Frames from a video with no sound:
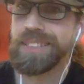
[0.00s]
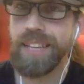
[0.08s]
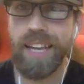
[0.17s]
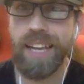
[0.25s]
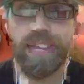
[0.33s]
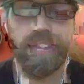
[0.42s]

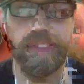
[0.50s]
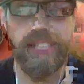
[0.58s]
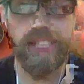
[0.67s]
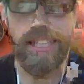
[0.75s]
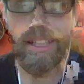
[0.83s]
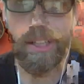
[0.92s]
10 to
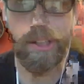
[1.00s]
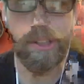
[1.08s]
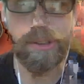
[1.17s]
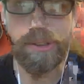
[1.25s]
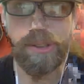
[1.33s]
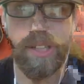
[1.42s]
15
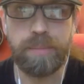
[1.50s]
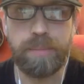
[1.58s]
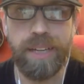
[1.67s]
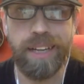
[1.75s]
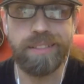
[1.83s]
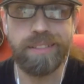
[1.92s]
years
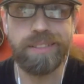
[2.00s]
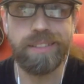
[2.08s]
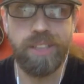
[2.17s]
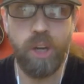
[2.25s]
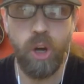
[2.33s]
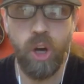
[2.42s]
about
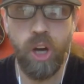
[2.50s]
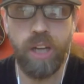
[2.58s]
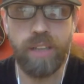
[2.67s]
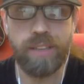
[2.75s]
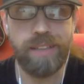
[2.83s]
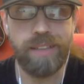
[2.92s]

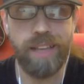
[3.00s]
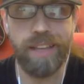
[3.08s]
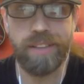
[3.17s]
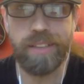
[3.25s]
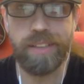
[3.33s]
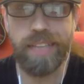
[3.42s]
dogs
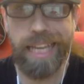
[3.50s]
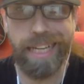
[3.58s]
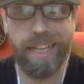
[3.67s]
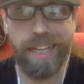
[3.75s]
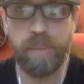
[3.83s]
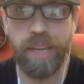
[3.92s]
and
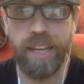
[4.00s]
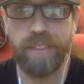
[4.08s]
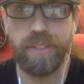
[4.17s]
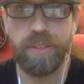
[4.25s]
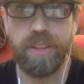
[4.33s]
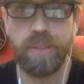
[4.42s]
canine
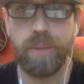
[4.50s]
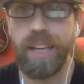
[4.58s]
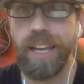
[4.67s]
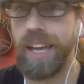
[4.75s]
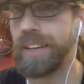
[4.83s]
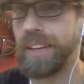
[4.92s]
behavior than we
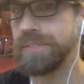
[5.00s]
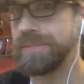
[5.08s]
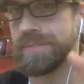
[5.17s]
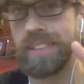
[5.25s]
have